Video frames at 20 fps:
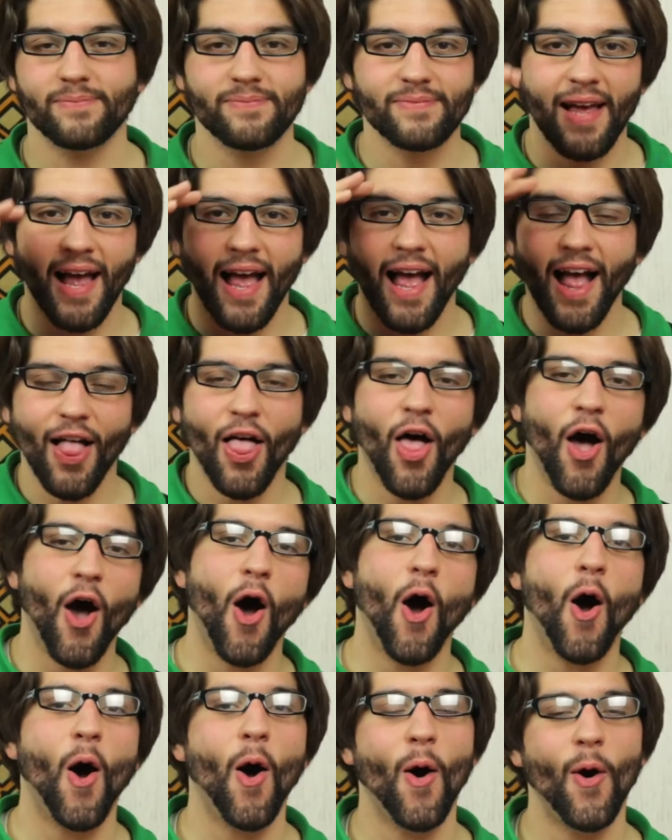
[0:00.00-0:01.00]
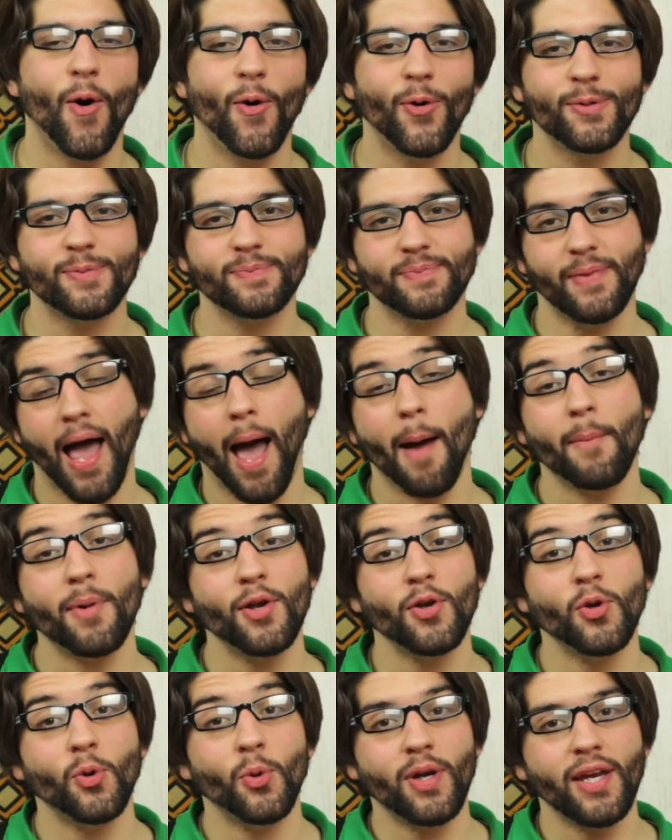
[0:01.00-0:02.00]
Hello.
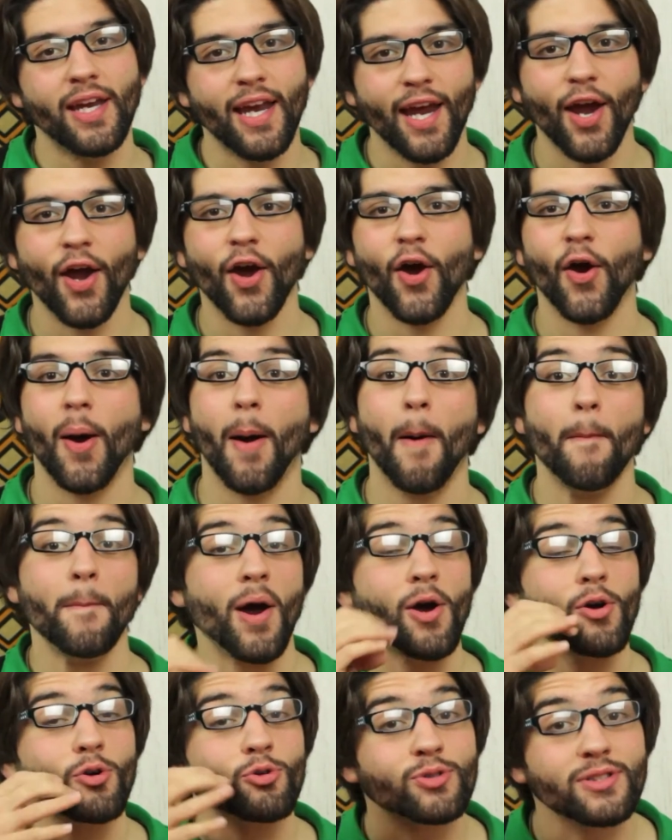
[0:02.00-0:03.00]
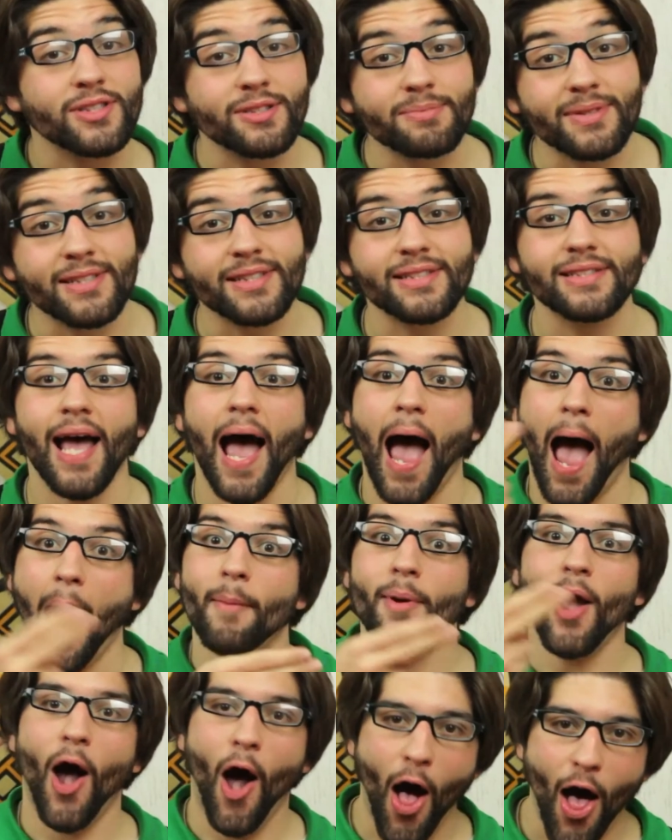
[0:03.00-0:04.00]
Happy New Year. Merry Christmas.
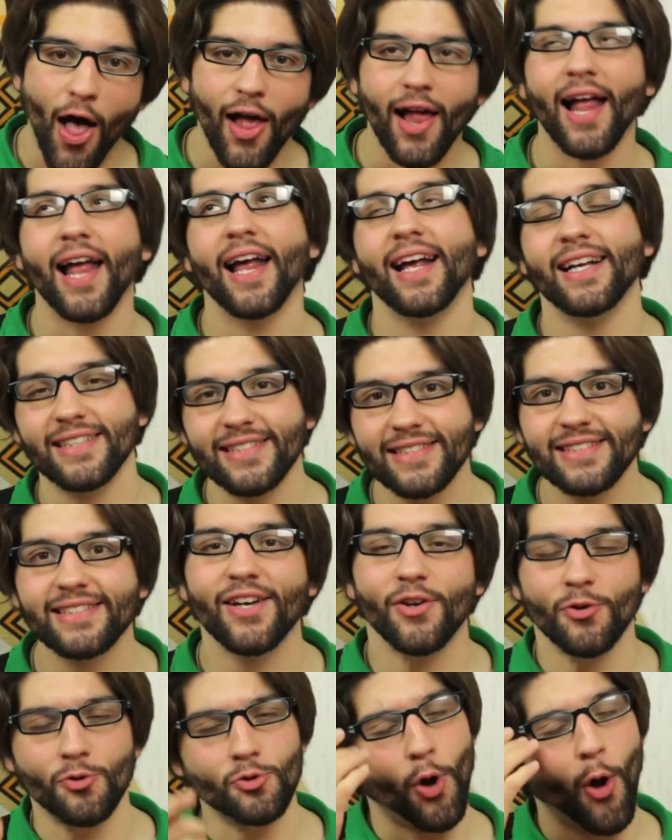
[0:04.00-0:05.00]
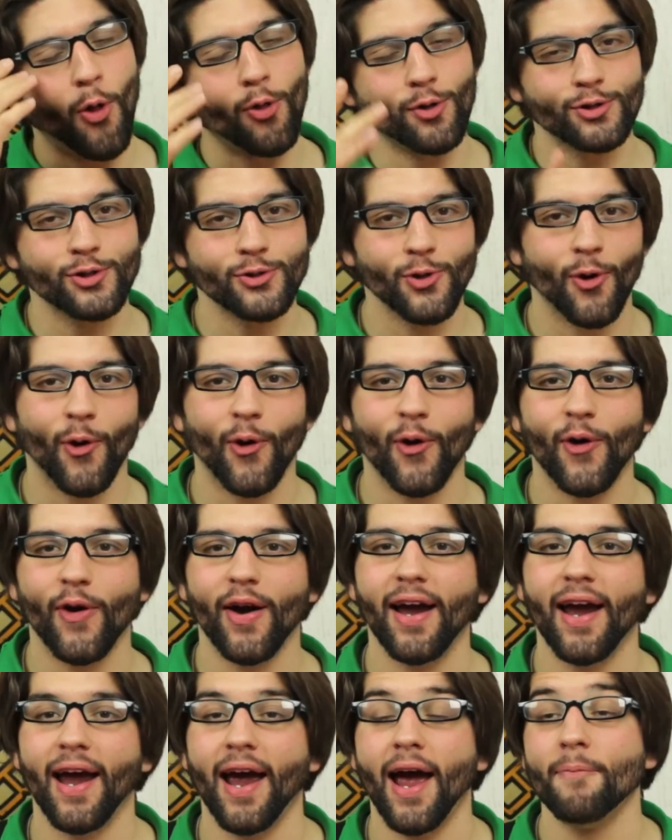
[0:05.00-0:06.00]
Happy holidays. You know the story.
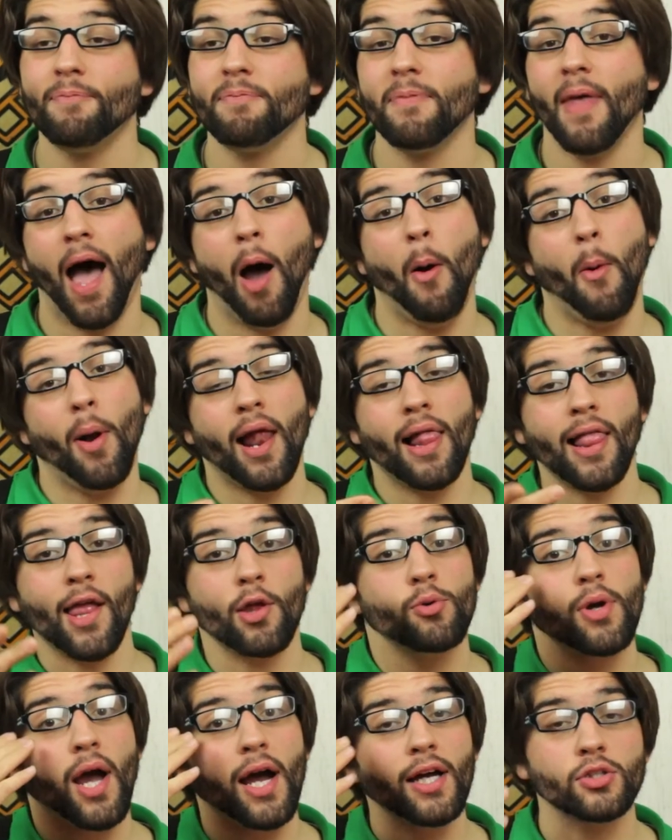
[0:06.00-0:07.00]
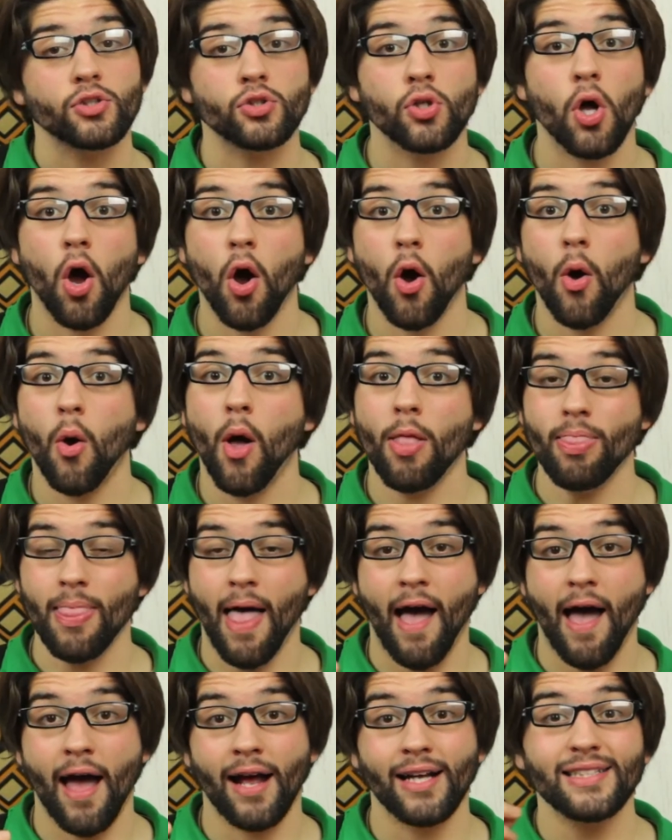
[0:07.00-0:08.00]
I want to let you guys know that Dine
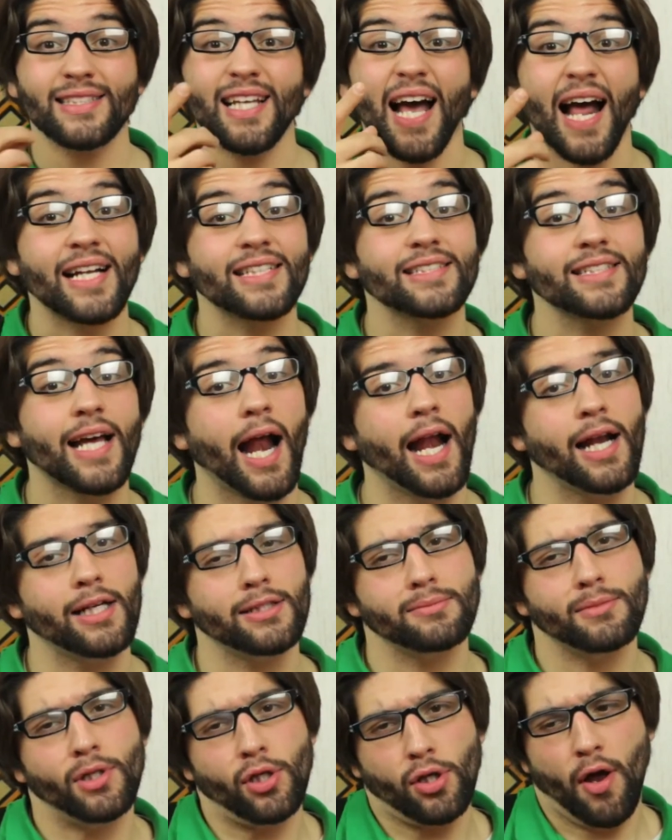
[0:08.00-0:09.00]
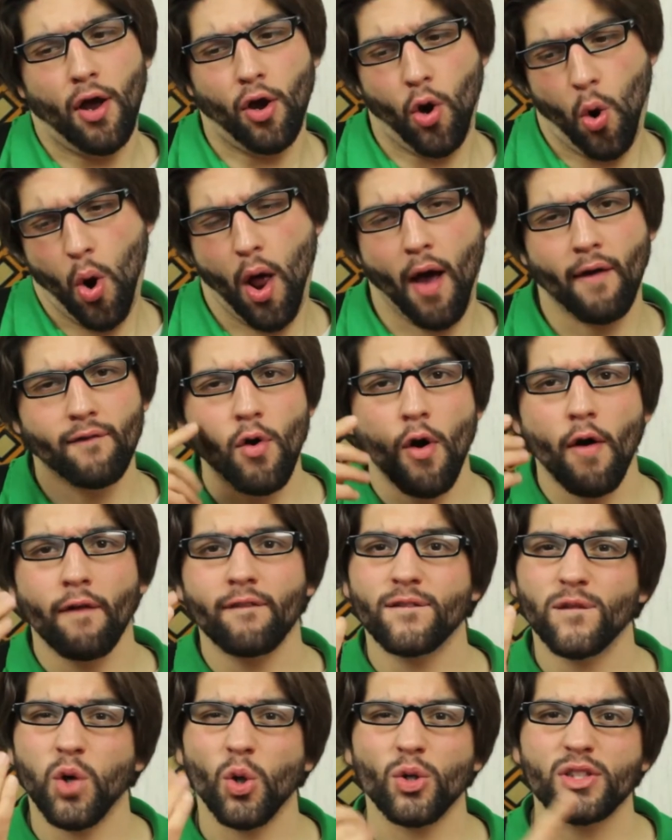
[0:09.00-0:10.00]
Sign has been going on for the past 14
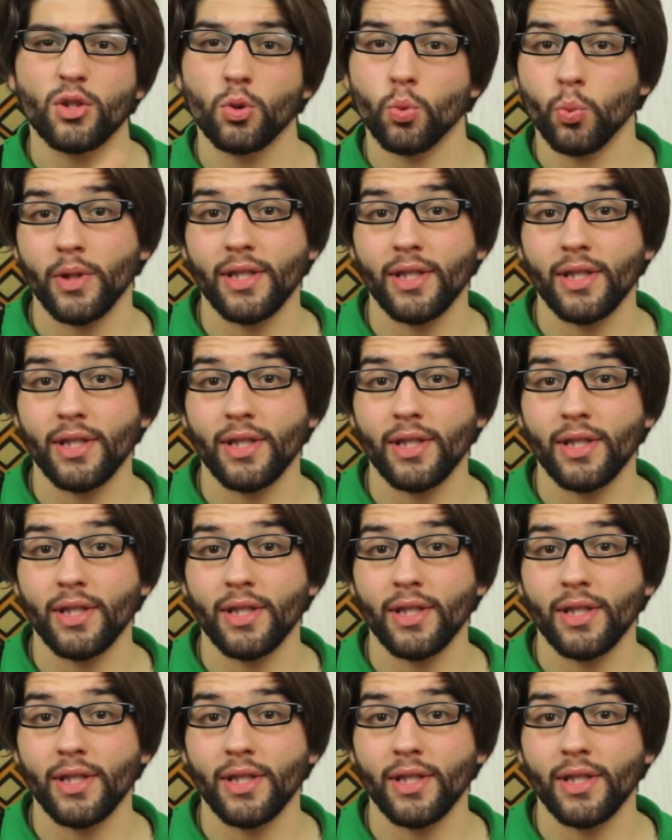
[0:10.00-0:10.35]
weeks now.